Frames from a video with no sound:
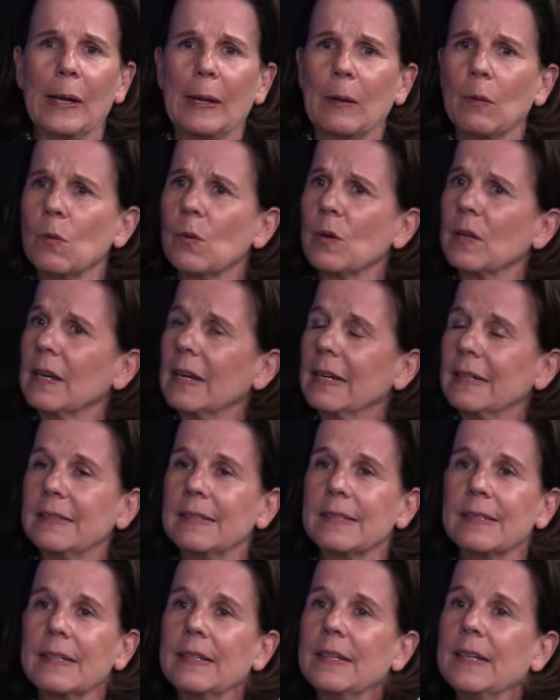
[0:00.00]
I
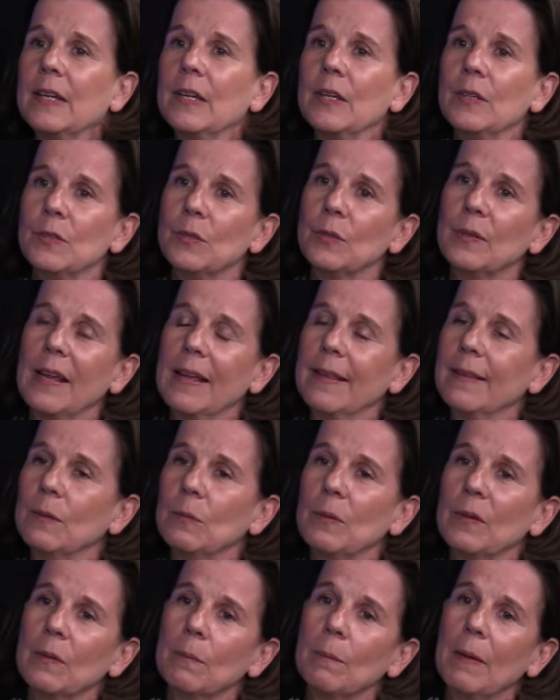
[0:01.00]
organized together
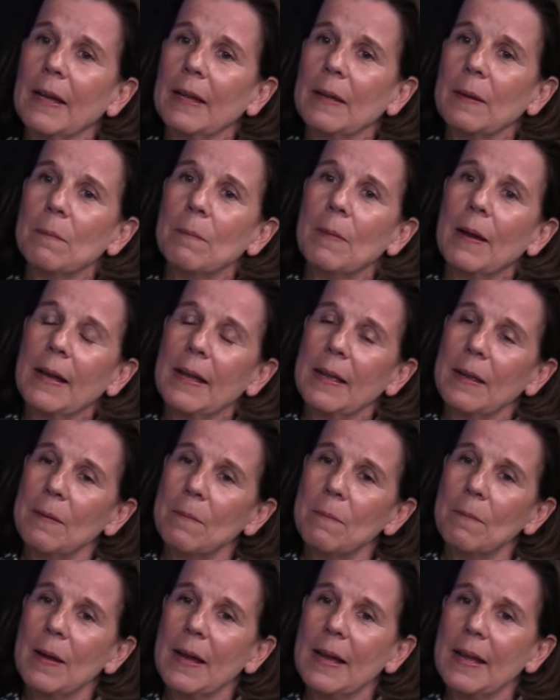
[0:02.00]
with my my
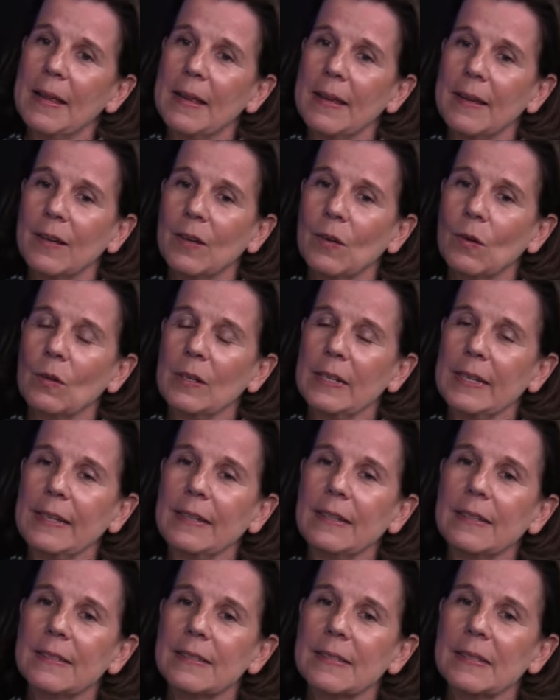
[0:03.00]
my
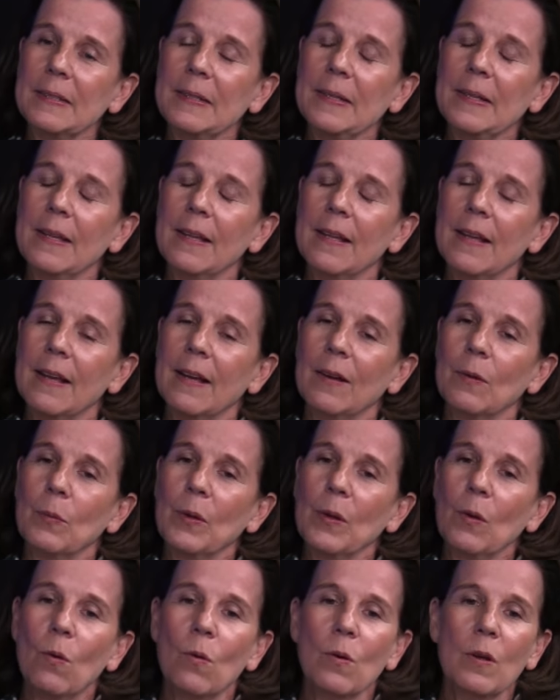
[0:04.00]
colleagues,
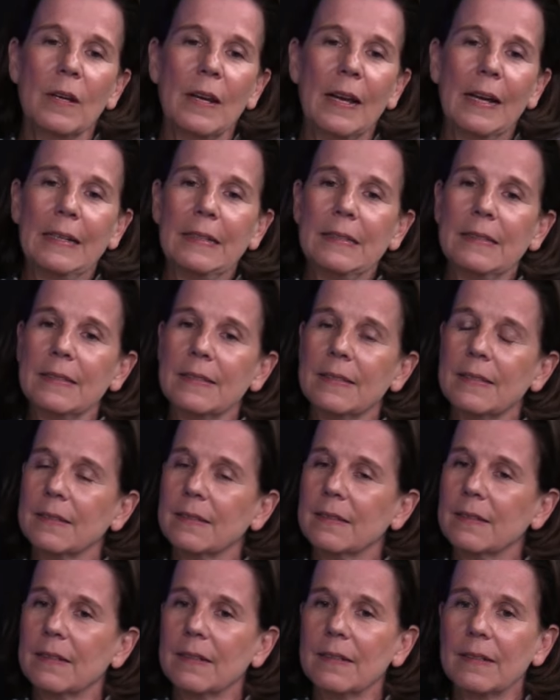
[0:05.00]
we organized
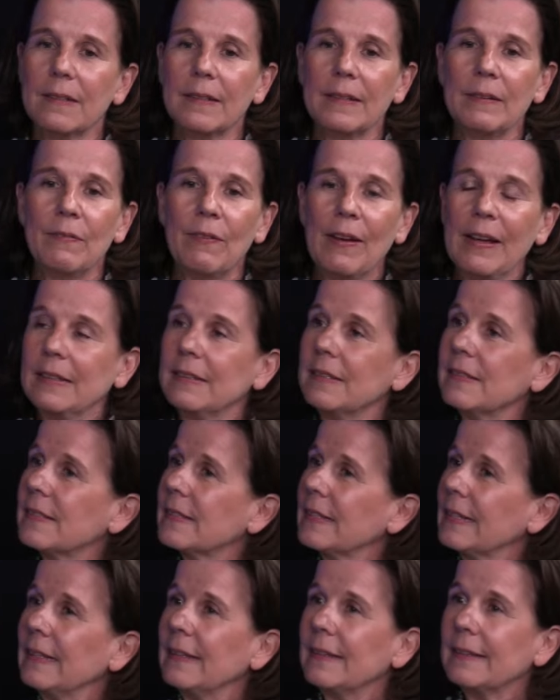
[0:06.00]
events
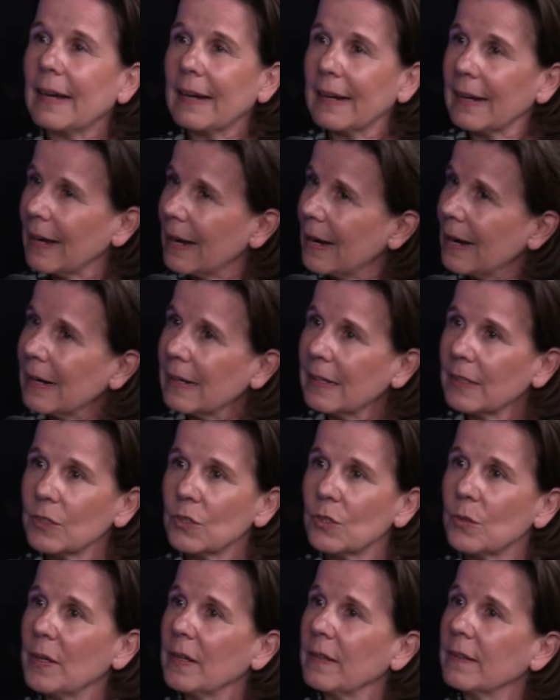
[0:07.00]
in Dakar
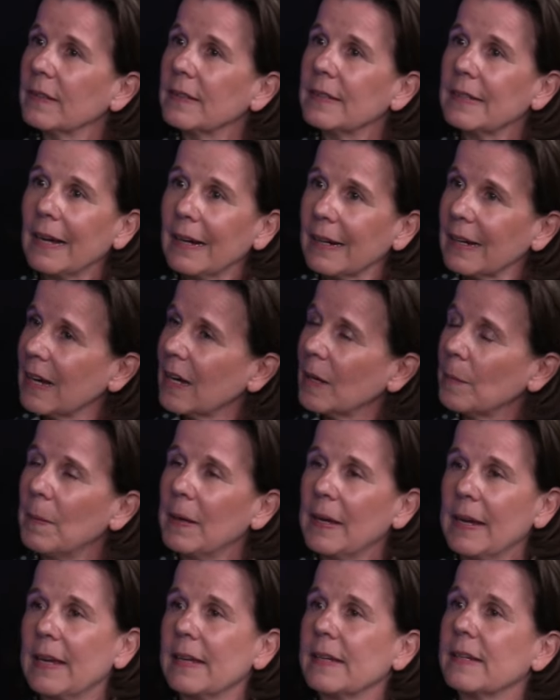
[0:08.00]
during the Dakar
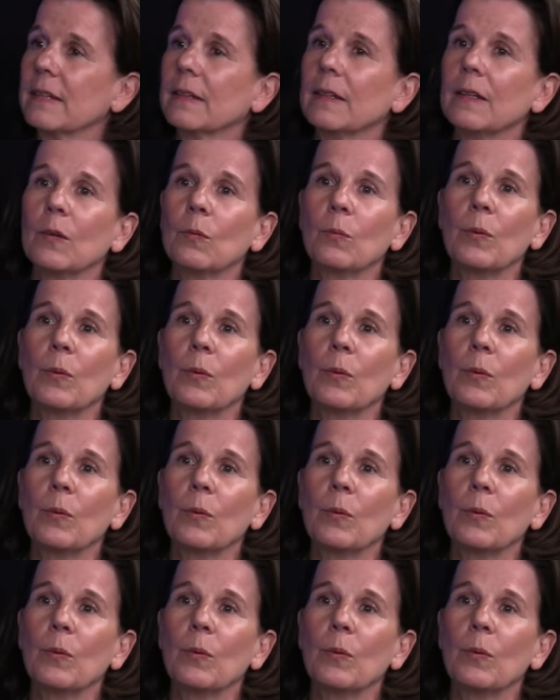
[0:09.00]
Biennial.